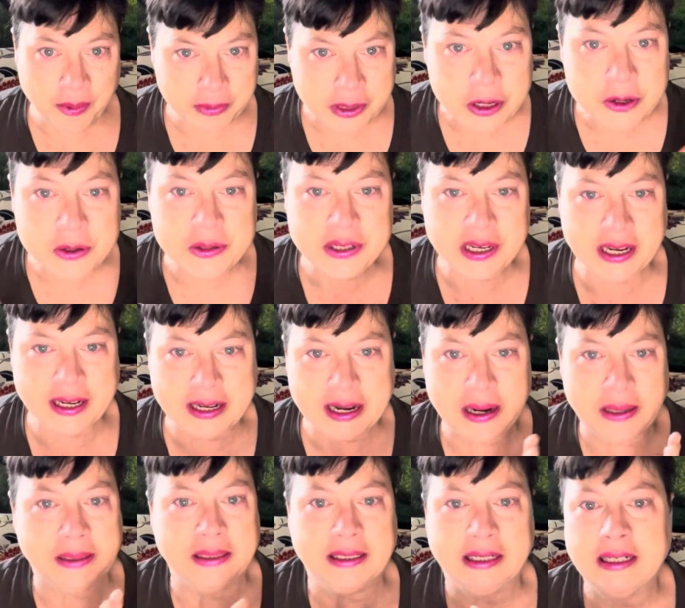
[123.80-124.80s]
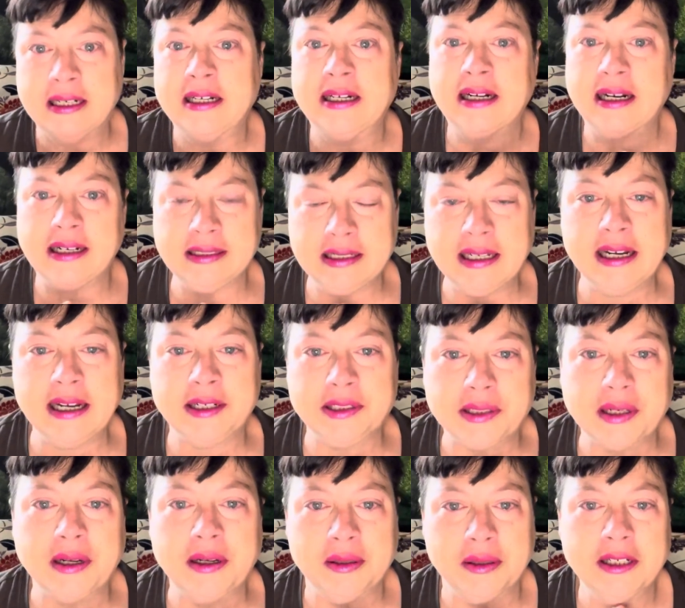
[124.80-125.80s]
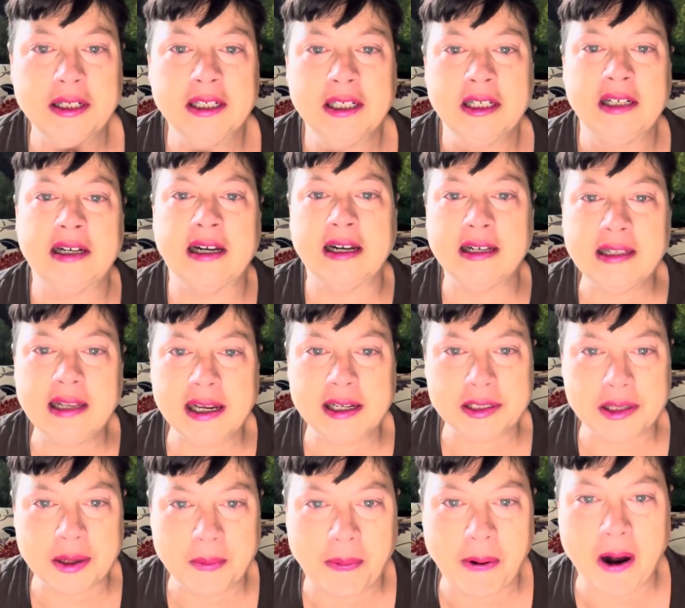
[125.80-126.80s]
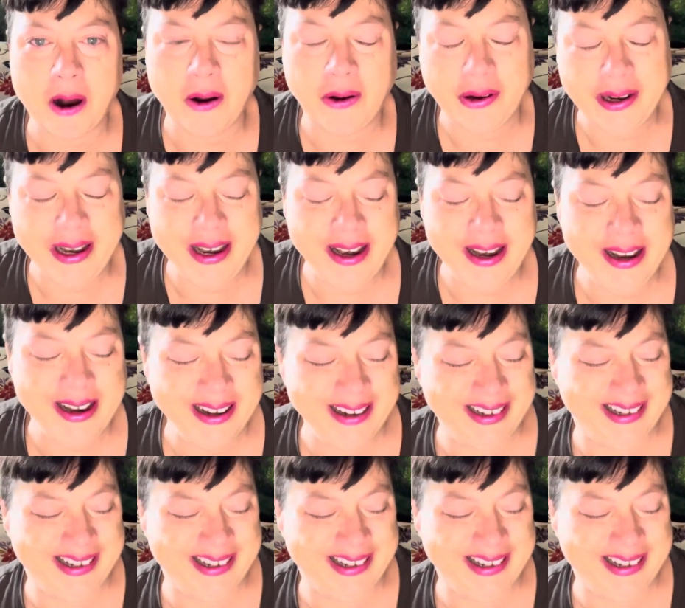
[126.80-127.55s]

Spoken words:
music. I like to party.